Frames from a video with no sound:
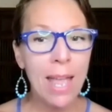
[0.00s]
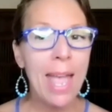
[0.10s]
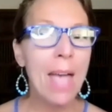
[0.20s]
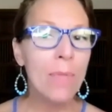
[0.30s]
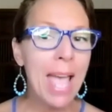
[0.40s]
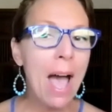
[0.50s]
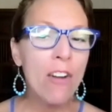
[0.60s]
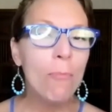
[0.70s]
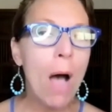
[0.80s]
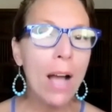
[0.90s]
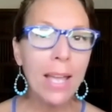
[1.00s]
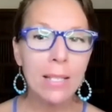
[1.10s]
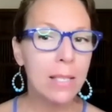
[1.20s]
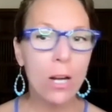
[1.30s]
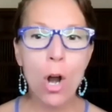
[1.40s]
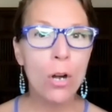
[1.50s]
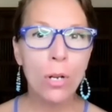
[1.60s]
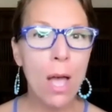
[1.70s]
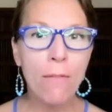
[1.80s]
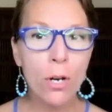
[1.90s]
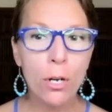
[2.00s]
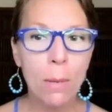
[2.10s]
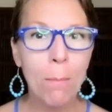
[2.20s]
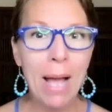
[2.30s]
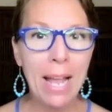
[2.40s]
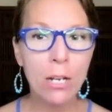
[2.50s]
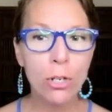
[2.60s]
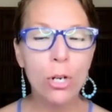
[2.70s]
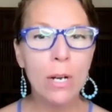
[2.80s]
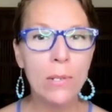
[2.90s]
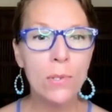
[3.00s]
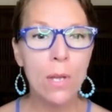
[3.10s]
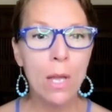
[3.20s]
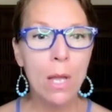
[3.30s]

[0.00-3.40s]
and the out-of-pockets that aren't covered by insurance.